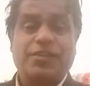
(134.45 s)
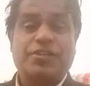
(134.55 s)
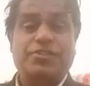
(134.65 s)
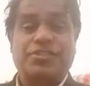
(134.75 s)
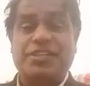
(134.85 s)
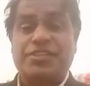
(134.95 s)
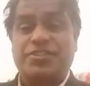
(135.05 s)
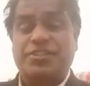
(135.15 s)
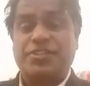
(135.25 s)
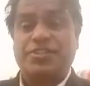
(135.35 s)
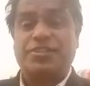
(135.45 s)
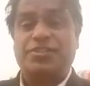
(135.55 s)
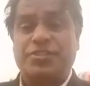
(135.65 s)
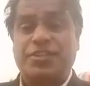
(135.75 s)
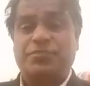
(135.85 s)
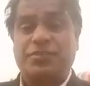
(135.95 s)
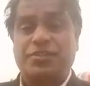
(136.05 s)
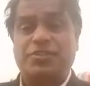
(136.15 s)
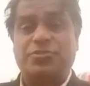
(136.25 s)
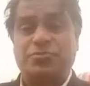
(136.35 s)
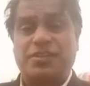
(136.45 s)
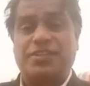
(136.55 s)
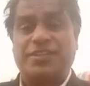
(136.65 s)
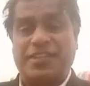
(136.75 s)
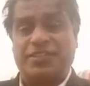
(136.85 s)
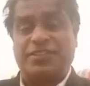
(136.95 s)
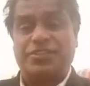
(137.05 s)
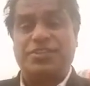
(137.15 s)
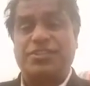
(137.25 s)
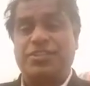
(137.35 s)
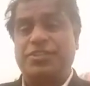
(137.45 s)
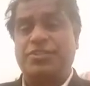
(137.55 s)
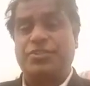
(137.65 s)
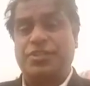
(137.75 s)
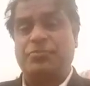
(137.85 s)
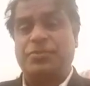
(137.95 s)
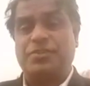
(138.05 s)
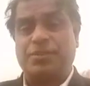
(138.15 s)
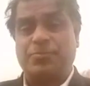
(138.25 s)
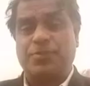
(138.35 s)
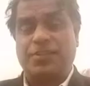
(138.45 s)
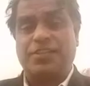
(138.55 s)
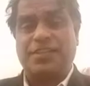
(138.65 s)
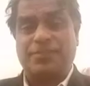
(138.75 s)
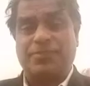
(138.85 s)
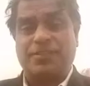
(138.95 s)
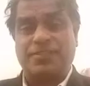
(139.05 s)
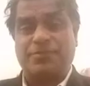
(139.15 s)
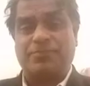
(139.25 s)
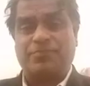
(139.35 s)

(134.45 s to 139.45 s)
GST, Genuine Student Test, GTE, Genuine Temporary Entrance.